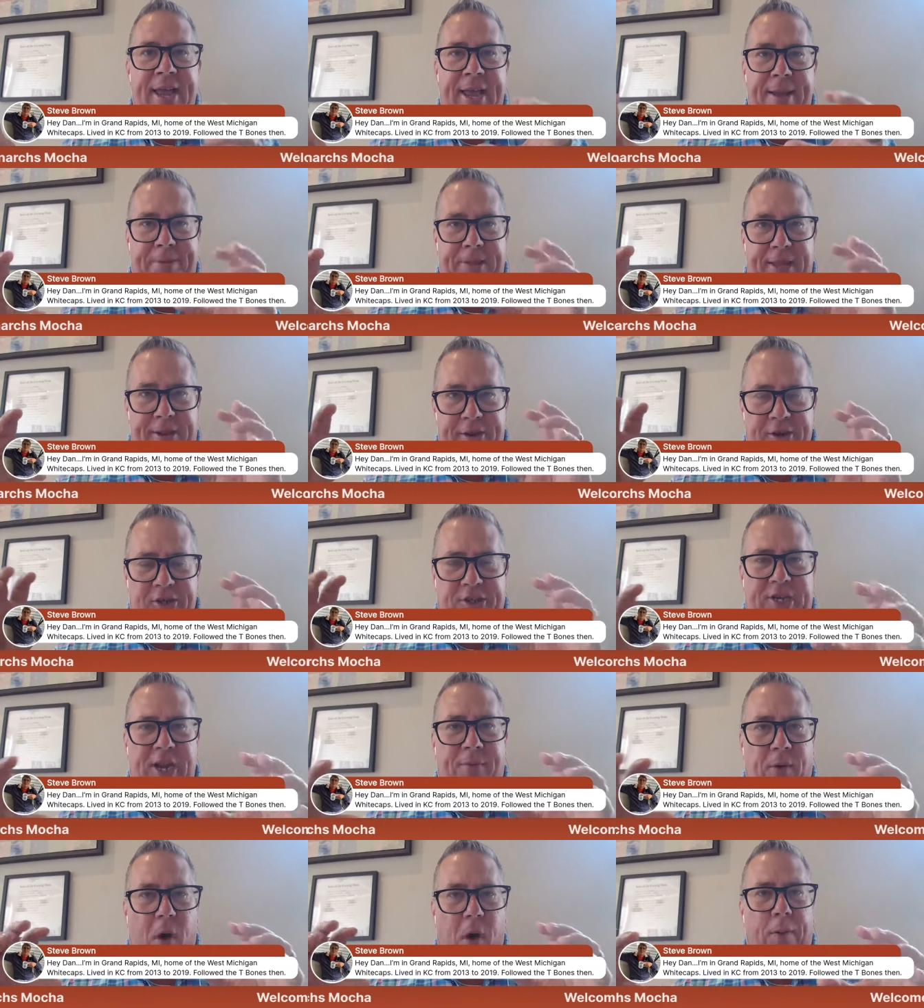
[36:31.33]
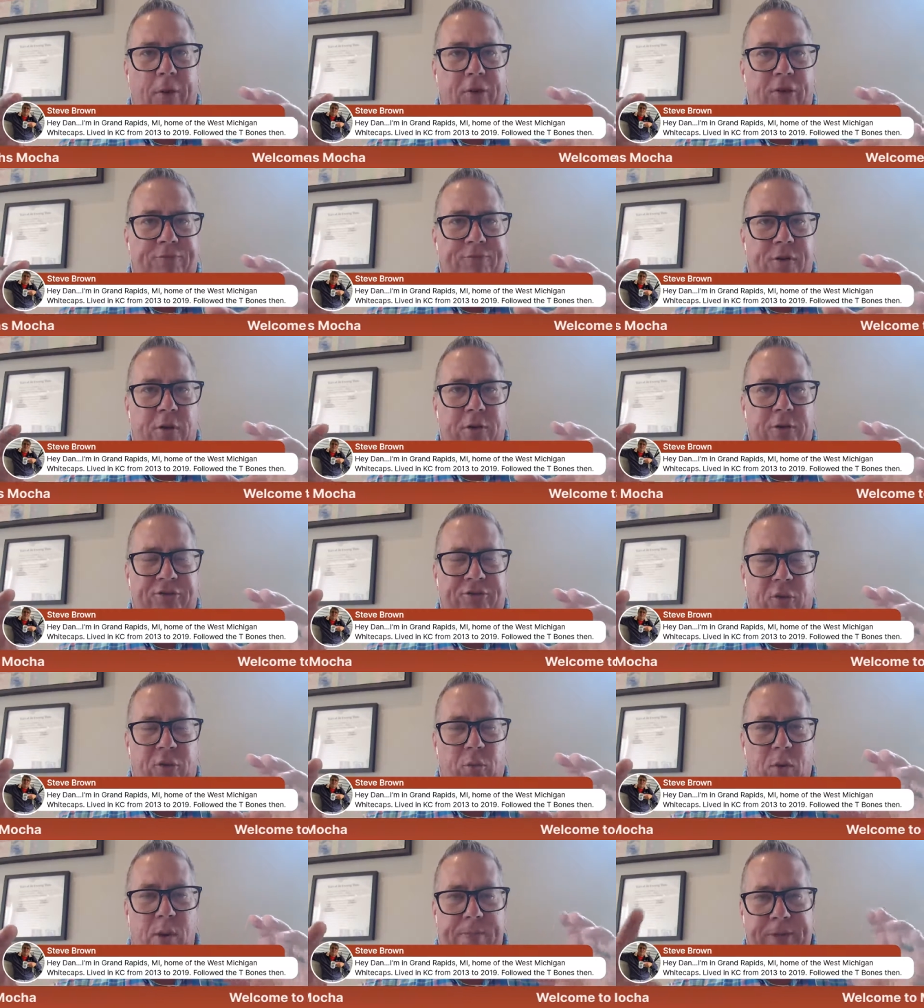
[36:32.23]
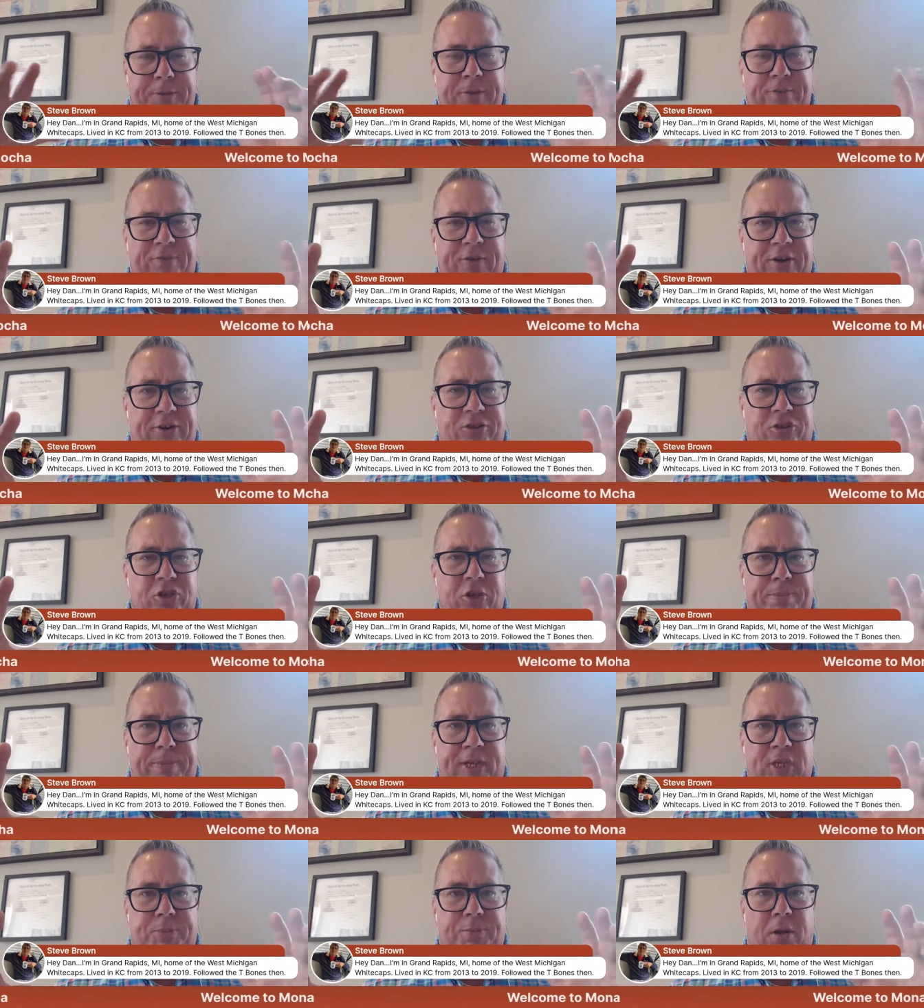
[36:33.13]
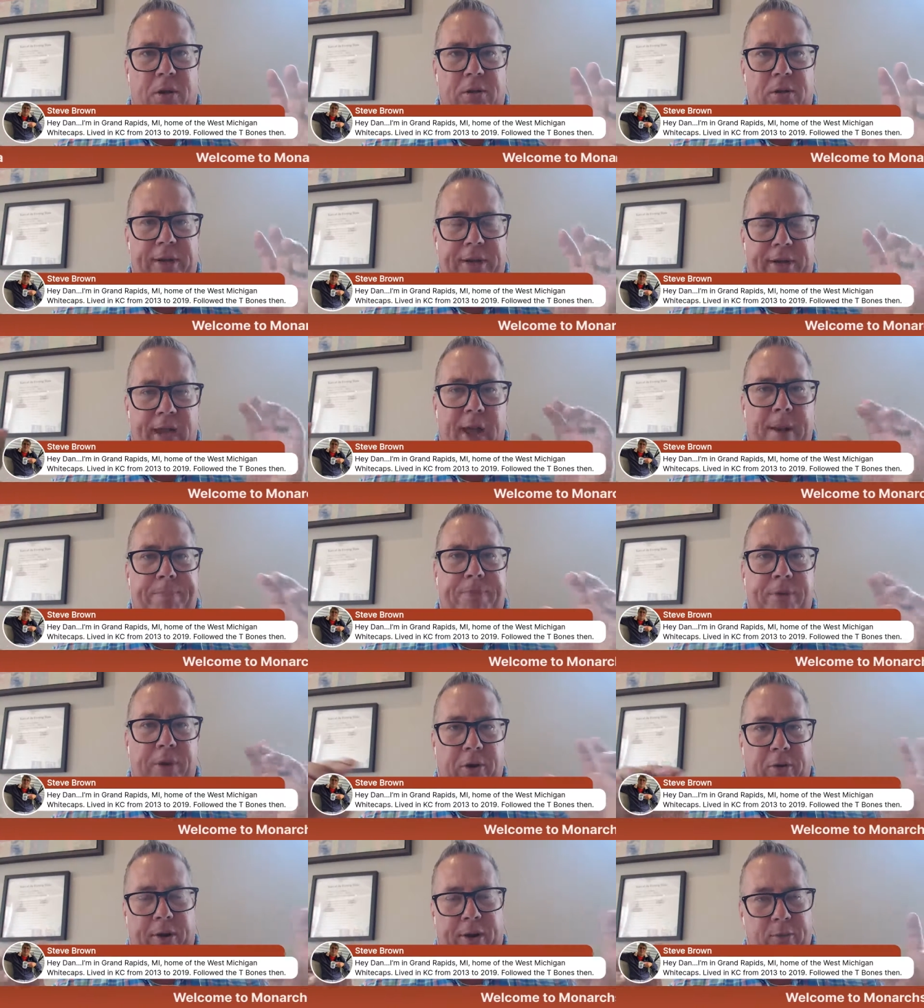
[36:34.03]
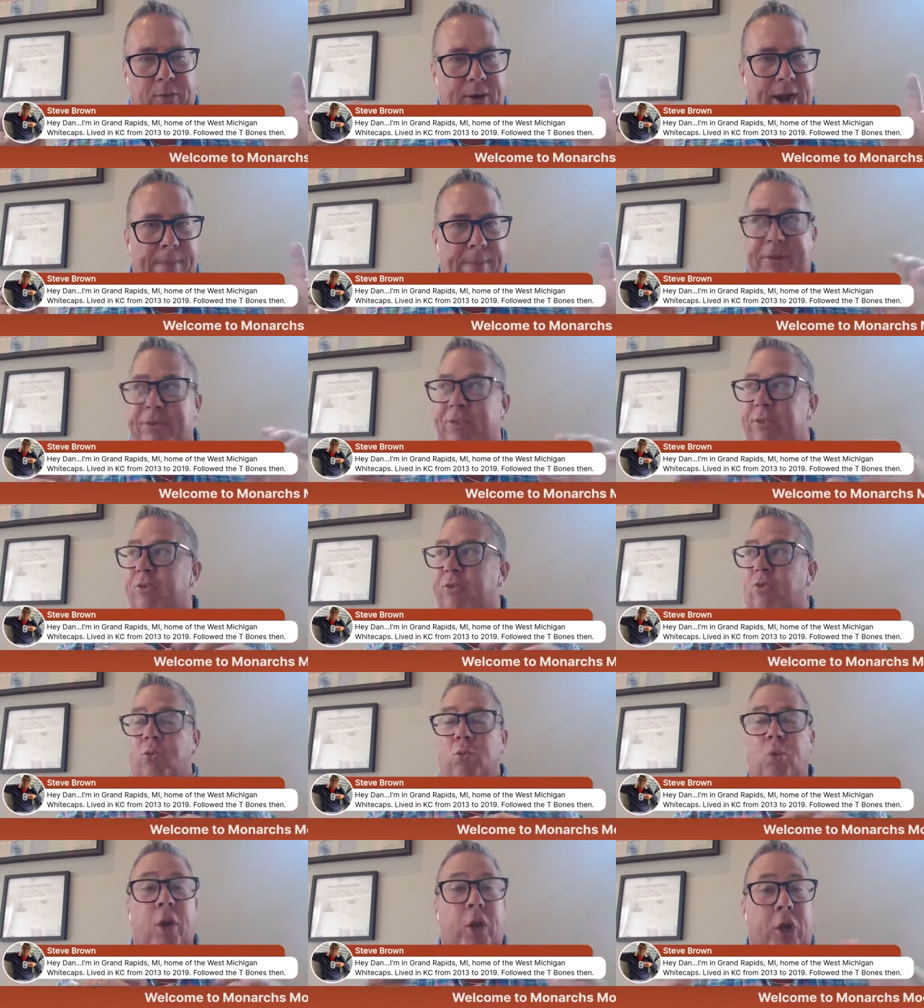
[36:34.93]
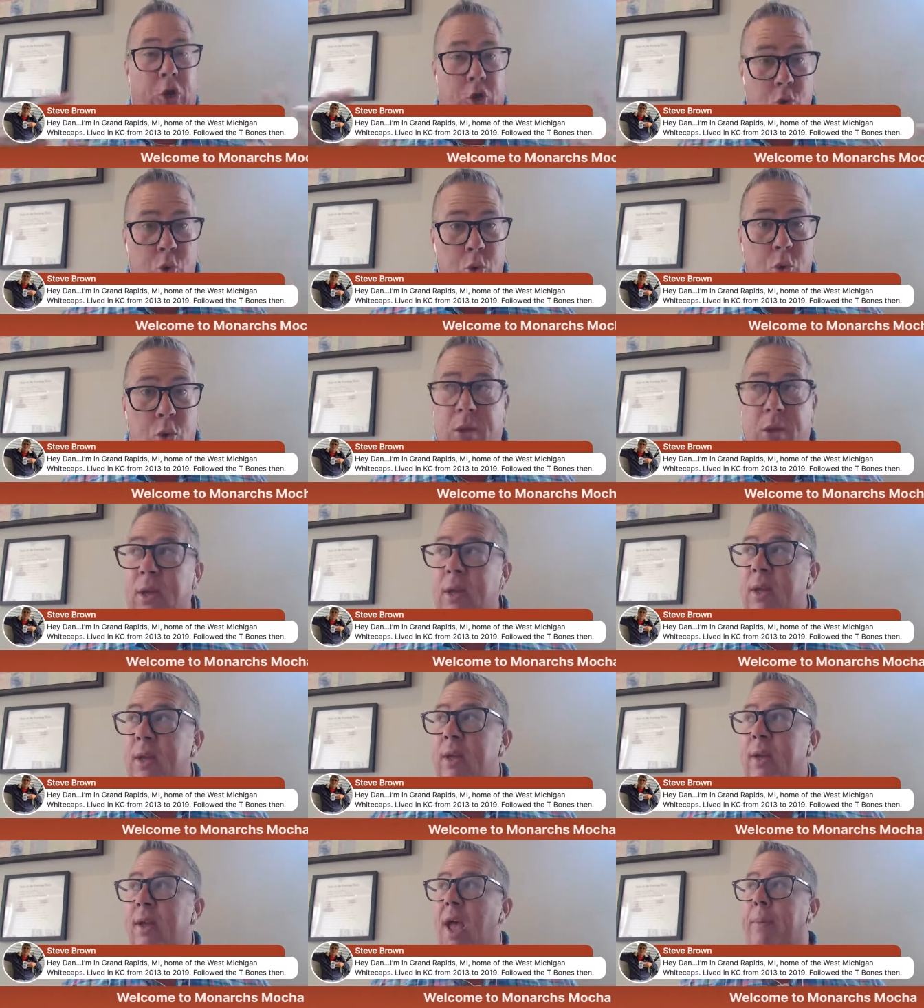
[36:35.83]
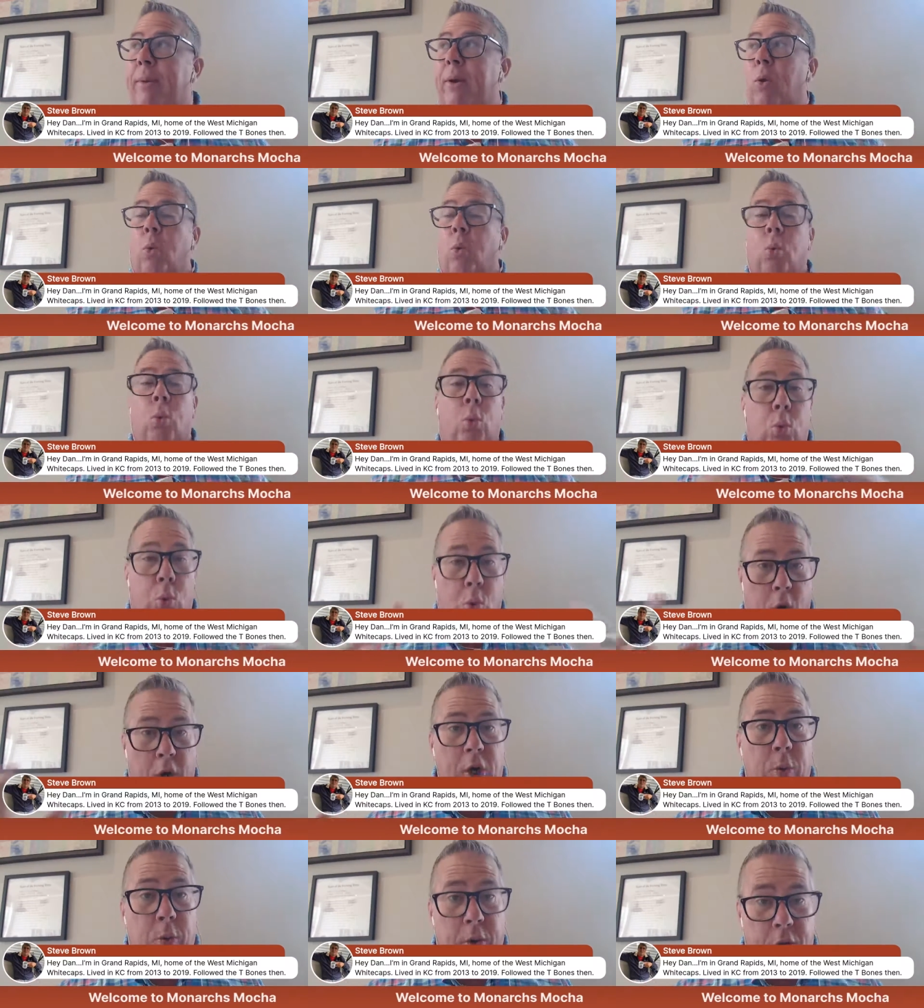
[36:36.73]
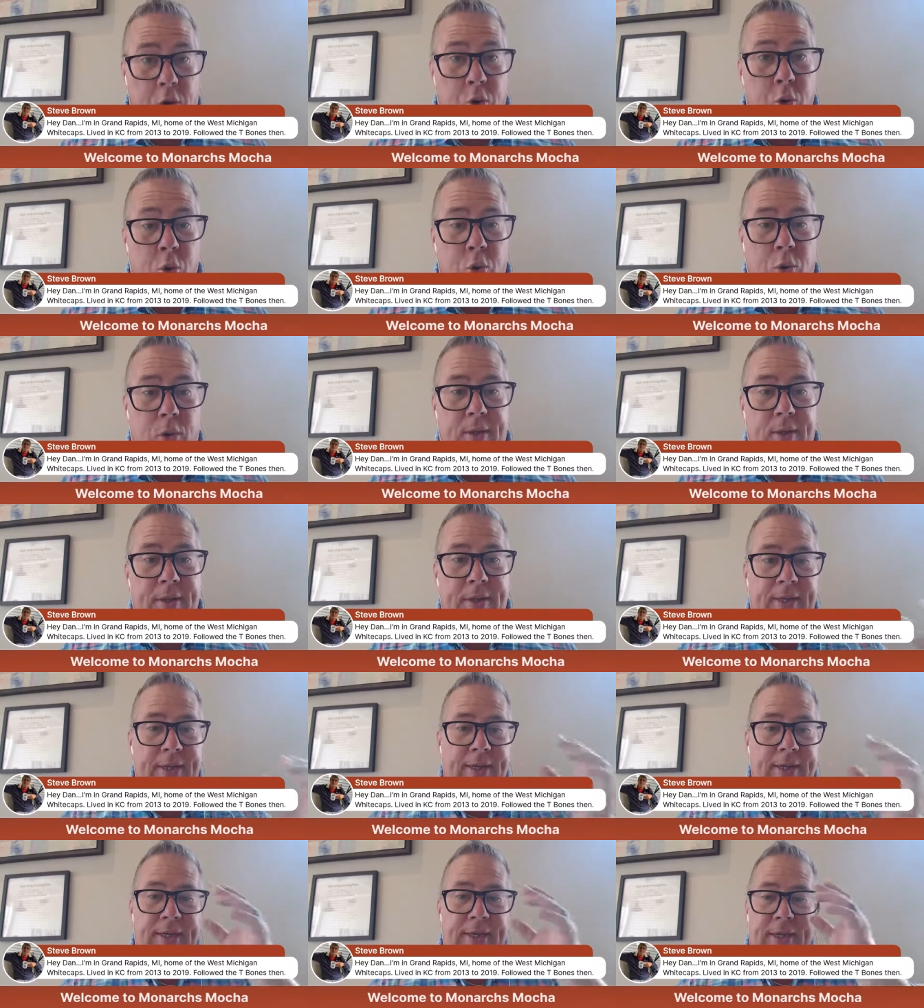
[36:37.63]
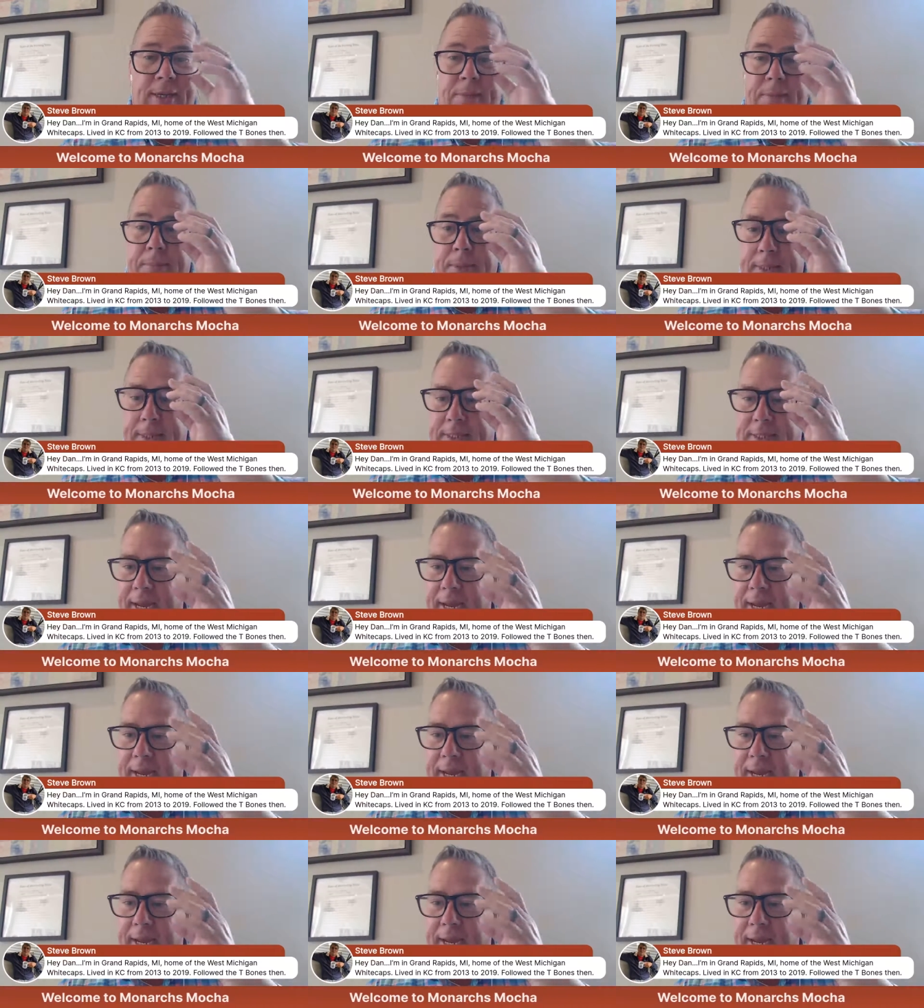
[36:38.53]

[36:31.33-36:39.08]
But they used to have all those photos of the Women's Professional Baseball League up there in Grand Rapids. It was really cool. I mean, really, really cool. But